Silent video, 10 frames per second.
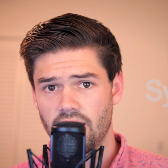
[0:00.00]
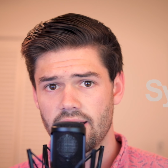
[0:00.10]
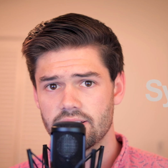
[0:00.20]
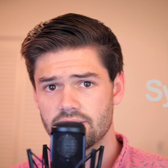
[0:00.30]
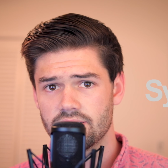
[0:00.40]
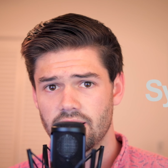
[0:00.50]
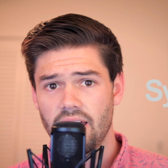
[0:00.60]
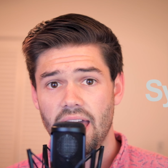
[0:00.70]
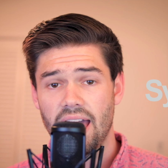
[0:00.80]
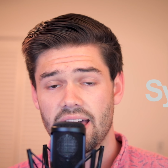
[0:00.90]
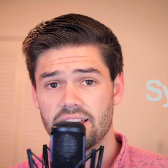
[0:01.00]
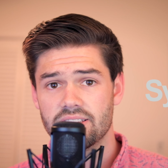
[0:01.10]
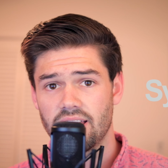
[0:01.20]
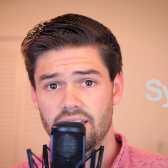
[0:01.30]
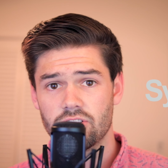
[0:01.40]
NAS as
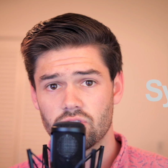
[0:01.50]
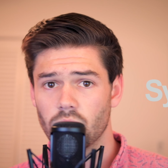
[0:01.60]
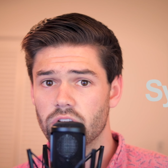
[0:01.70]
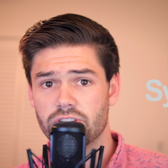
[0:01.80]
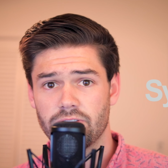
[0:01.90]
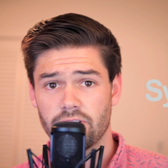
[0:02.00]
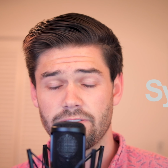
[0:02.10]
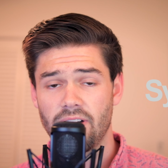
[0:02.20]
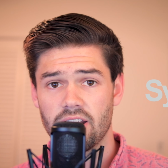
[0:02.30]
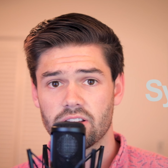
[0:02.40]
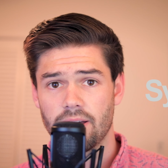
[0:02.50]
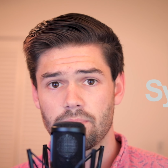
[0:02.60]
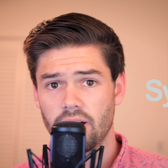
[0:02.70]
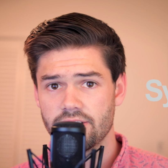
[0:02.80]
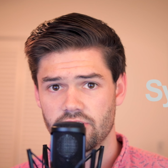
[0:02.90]
a storage for your Final Cut
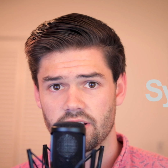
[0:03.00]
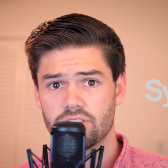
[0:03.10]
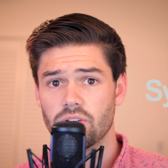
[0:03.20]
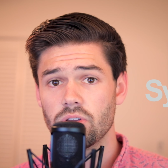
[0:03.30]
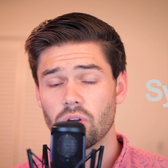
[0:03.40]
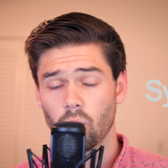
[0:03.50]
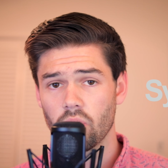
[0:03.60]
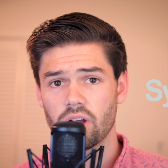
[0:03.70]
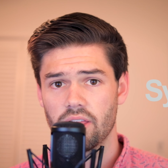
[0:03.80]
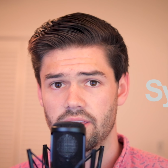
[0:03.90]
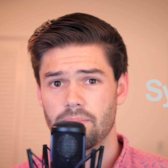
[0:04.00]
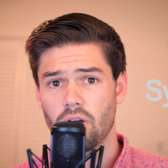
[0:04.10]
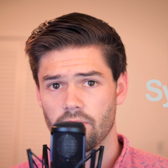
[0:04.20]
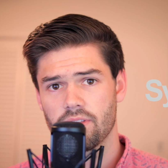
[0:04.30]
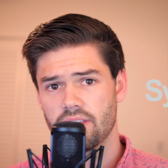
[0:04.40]
projects so you can work on them
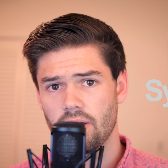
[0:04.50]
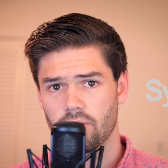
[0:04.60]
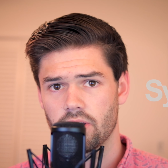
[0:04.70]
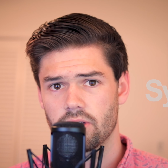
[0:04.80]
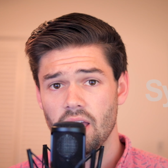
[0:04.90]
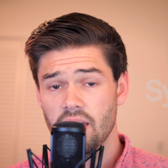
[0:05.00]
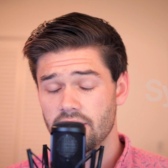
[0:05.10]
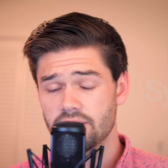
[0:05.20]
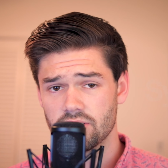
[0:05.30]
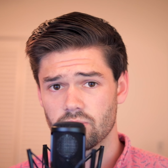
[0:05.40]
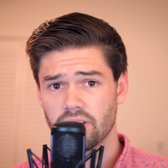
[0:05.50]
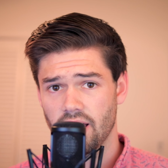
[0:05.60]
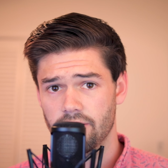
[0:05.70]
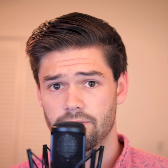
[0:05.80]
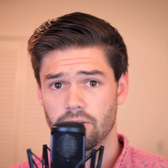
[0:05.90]
over the network. This is really
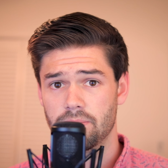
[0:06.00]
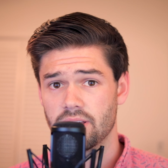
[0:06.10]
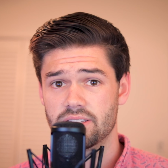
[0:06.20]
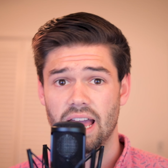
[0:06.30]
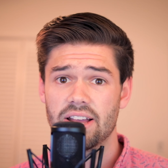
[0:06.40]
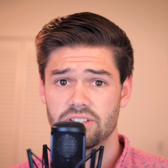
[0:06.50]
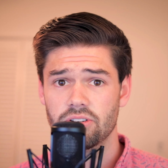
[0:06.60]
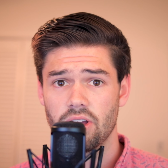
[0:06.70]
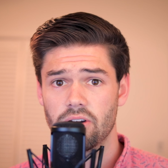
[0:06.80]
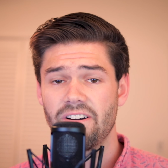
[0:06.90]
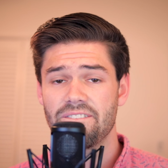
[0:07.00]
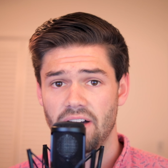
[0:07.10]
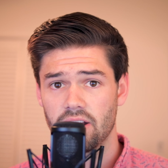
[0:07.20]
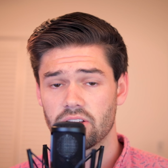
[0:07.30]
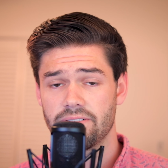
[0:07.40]
helpful because as you know,
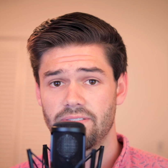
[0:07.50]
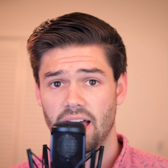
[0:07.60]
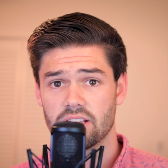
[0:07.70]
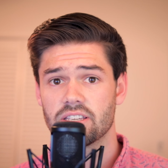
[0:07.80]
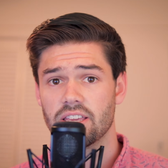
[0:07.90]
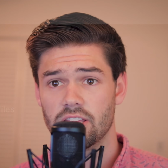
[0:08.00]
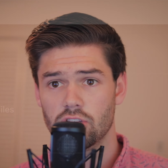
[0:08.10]
Final Cut files can get